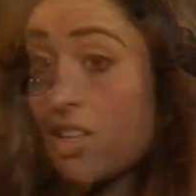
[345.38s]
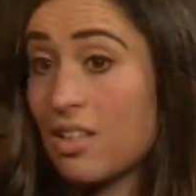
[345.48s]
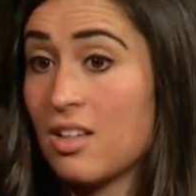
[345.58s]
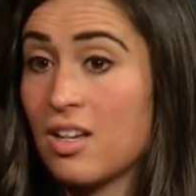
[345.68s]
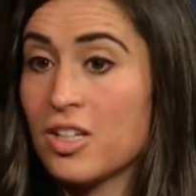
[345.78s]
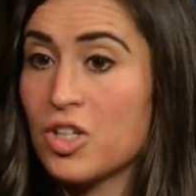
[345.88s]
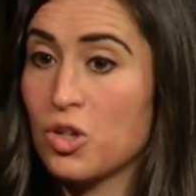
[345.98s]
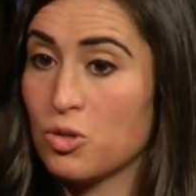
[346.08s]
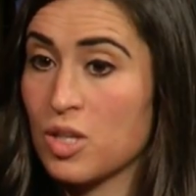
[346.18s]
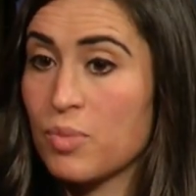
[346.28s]
of,
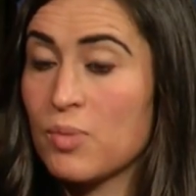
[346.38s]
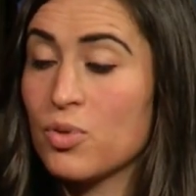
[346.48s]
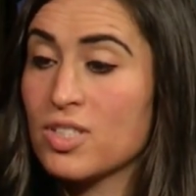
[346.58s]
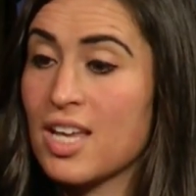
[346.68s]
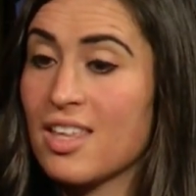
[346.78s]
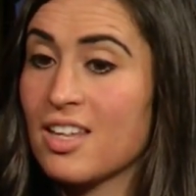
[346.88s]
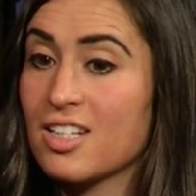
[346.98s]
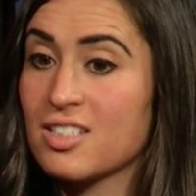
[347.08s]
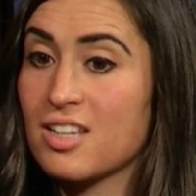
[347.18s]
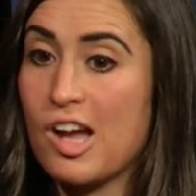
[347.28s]
you know, some people say
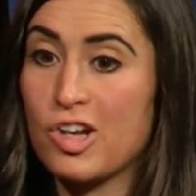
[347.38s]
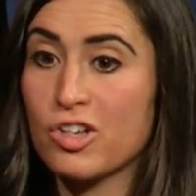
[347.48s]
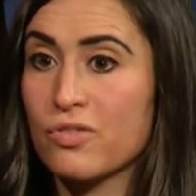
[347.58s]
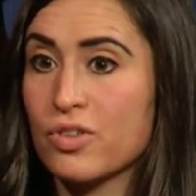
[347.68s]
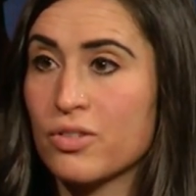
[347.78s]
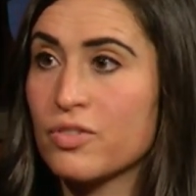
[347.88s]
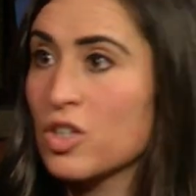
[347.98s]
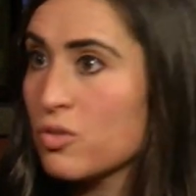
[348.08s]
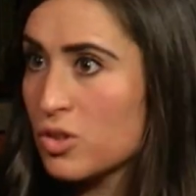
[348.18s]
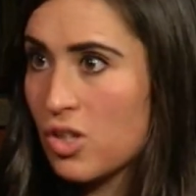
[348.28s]
that it's not good for
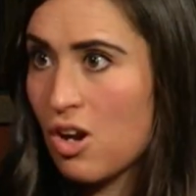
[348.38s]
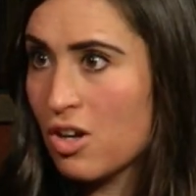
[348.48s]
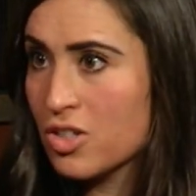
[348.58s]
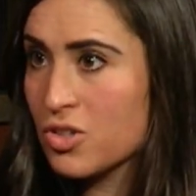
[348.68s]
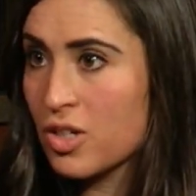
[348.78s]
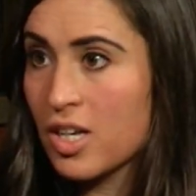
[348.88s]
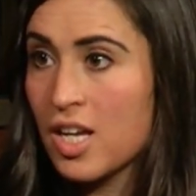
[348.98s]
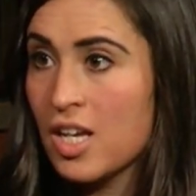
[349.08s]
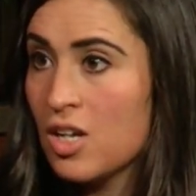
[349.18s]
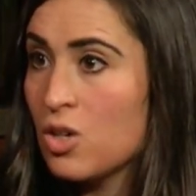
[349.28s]
fearful dogs or